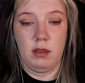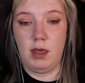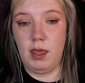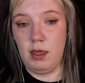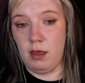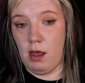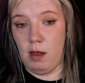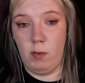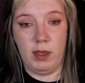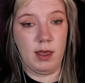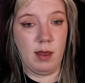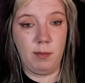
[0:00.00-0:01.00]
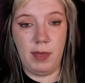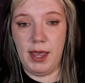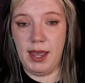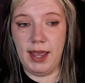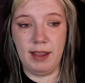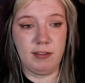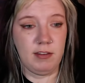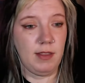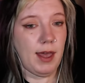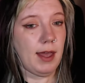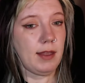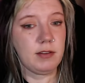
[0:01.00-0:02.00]
Thank God we got past
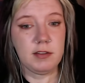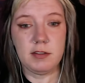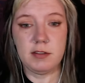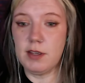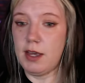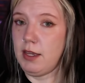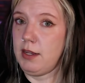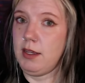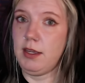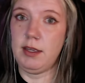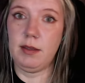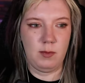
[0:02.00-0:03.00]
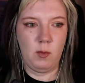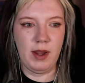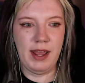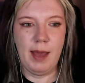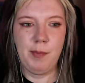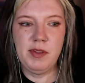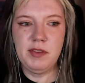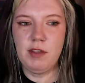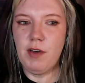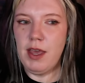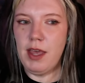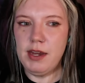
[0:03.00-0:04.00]
that as a society. What happens
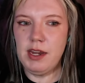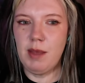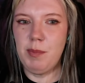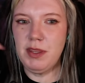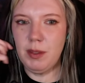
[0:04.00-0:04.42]
if I end up in the